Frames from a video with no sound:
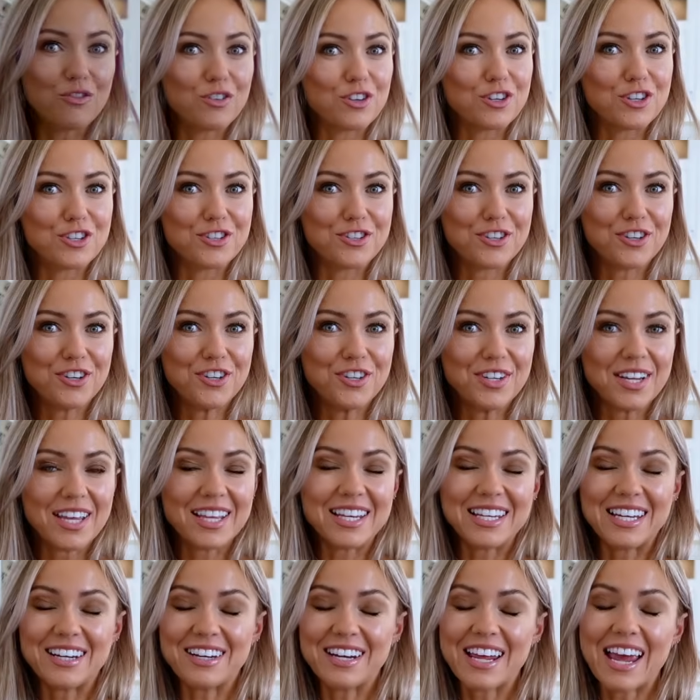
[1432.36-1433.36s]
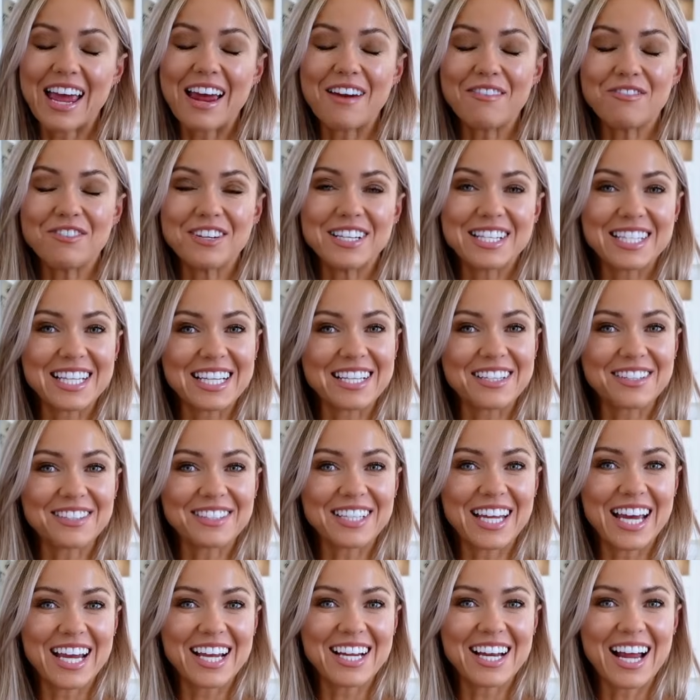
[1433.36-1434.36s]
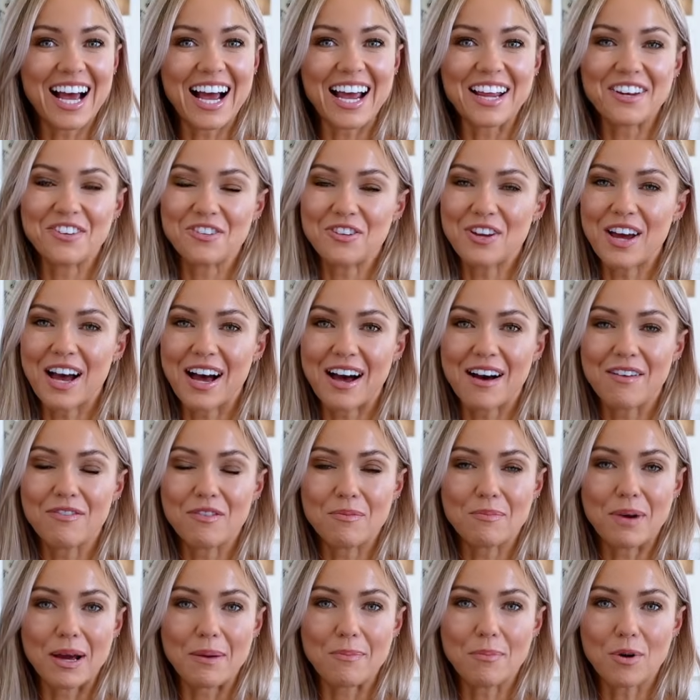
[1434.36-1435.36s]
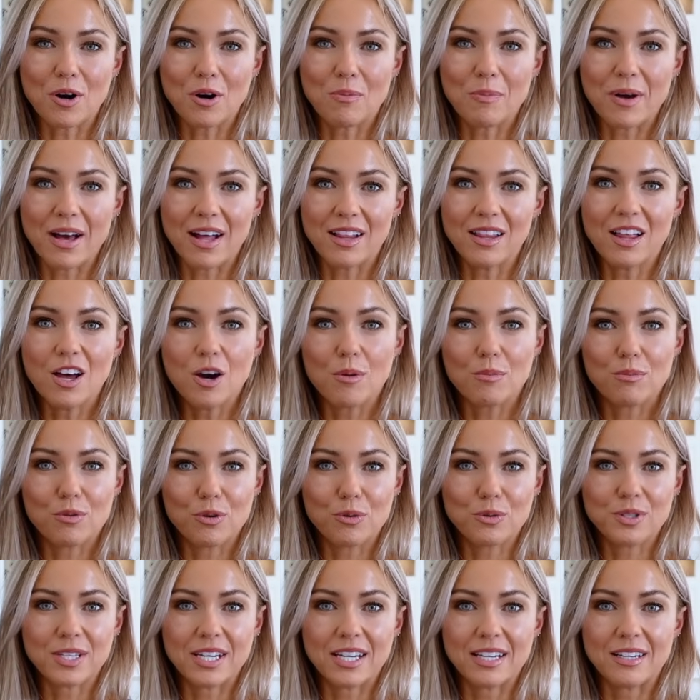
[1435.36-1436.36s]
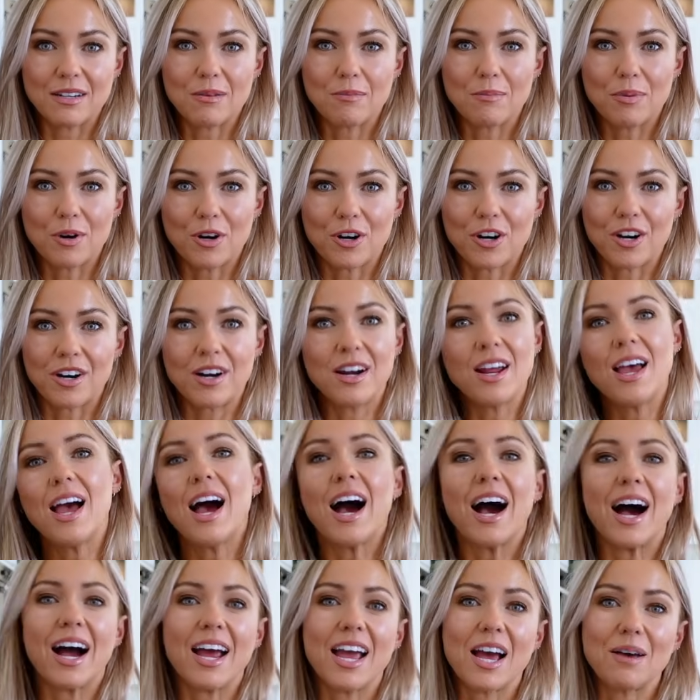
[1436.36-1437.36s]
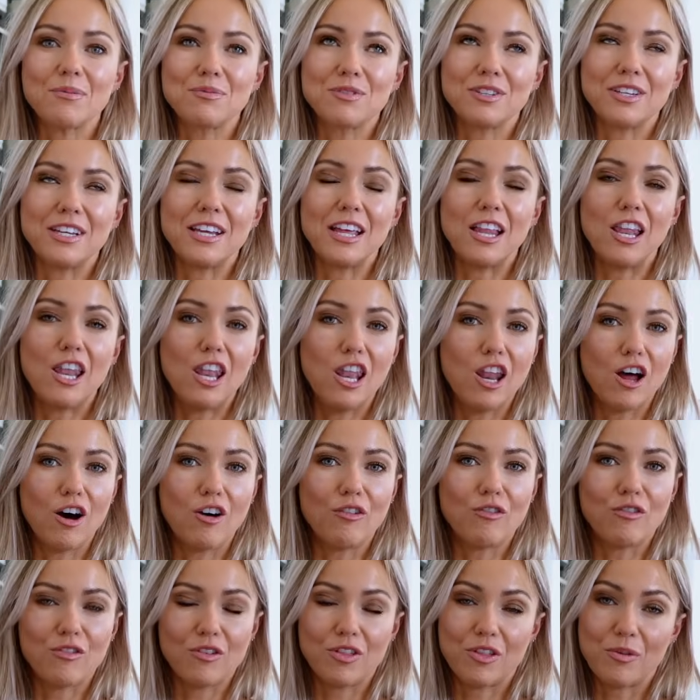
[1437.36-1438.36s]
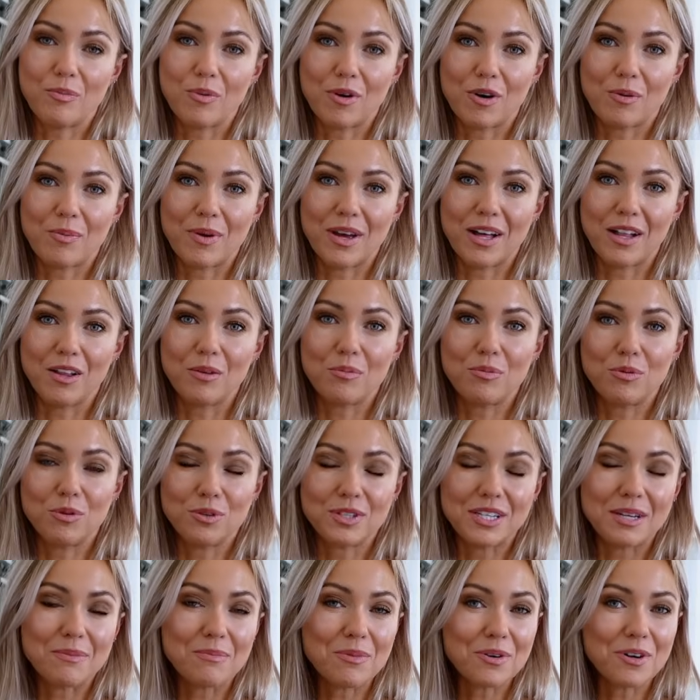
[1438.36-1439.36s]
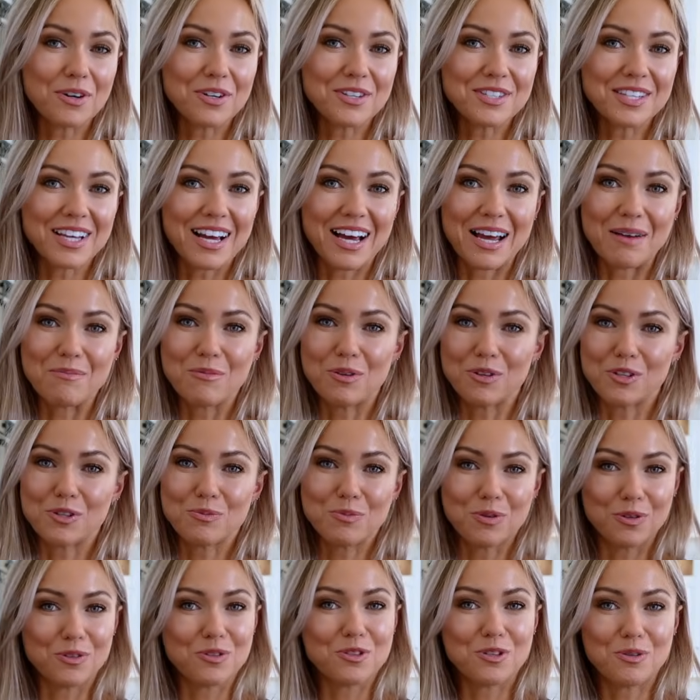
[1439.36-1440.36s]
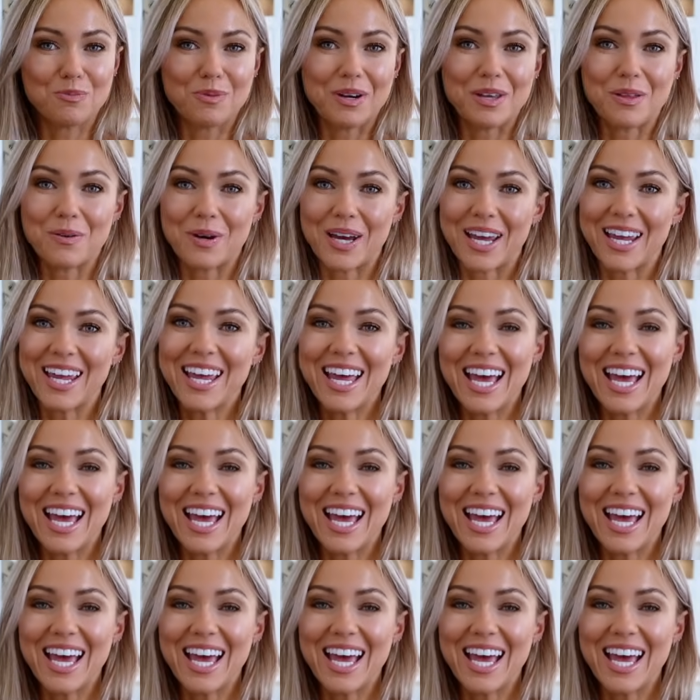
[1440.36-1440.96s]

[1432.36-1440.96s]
For dessert, nearly every single night, I do have my Barbell protein bar. I absolutely love the Barbell protein bars. I am not sponsored, by the way.